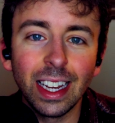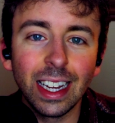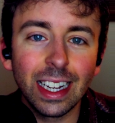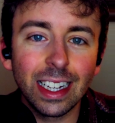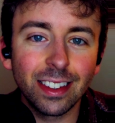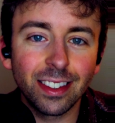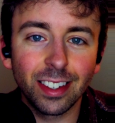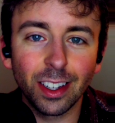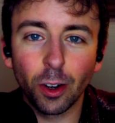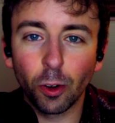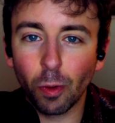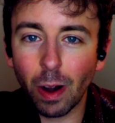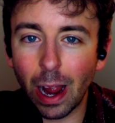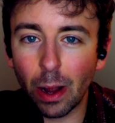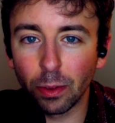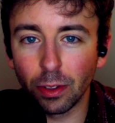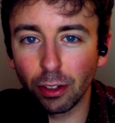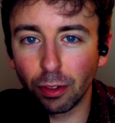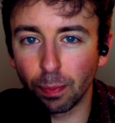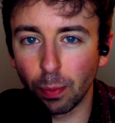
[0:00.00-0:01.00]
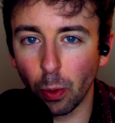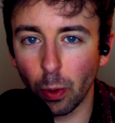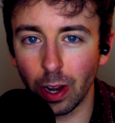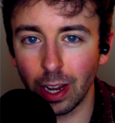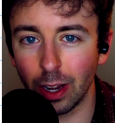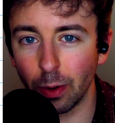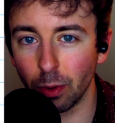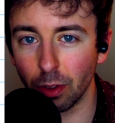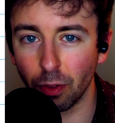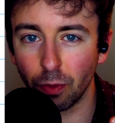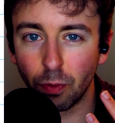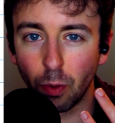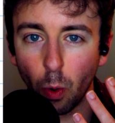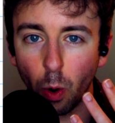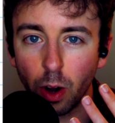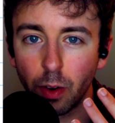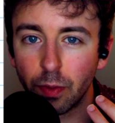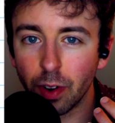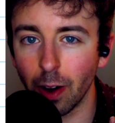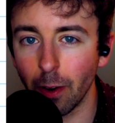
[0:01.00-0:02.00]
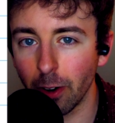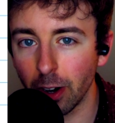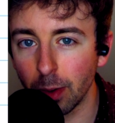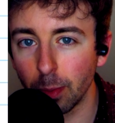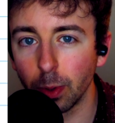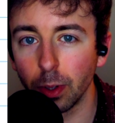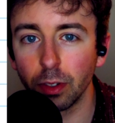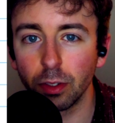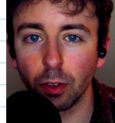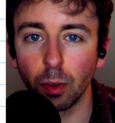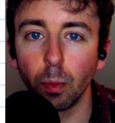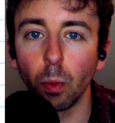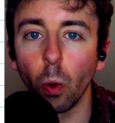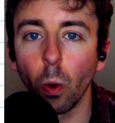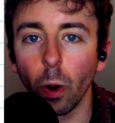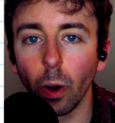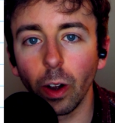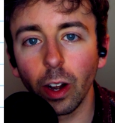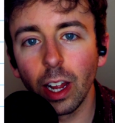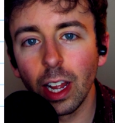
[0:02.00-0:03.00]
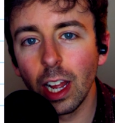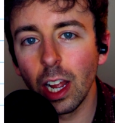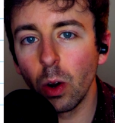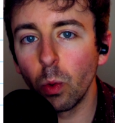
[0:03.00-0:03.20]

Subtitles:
It's at around this point with 4 variables or more